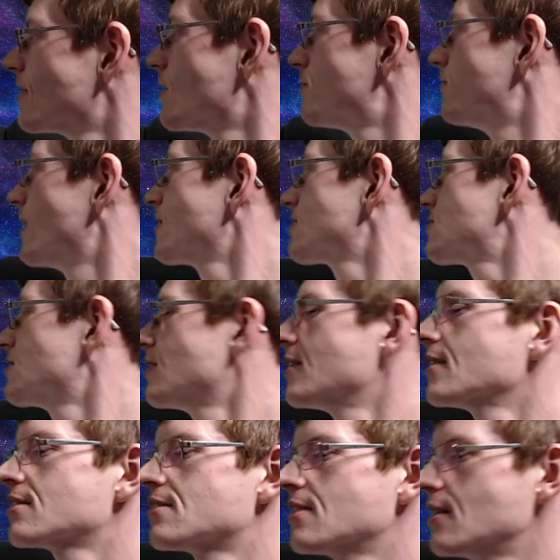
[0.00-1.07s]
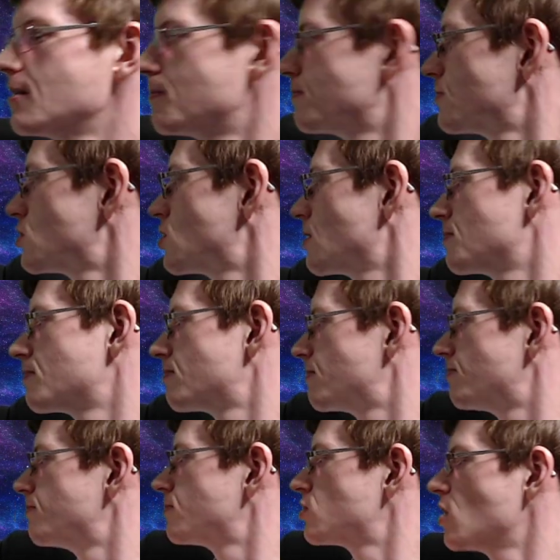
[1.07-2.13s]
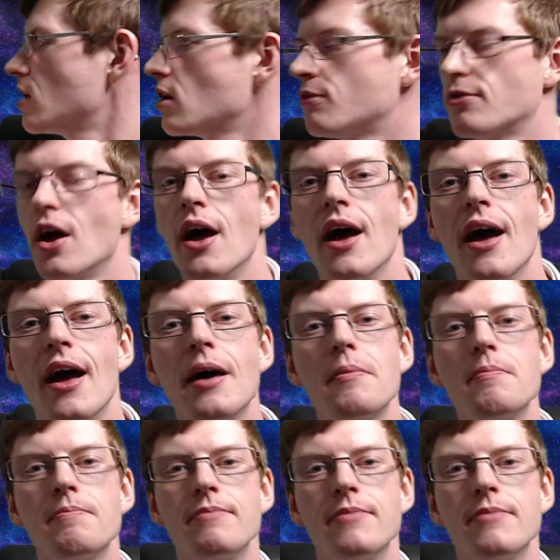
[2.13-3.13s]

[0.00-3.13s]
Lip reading: Thanks, Alexa. Should turn off. Where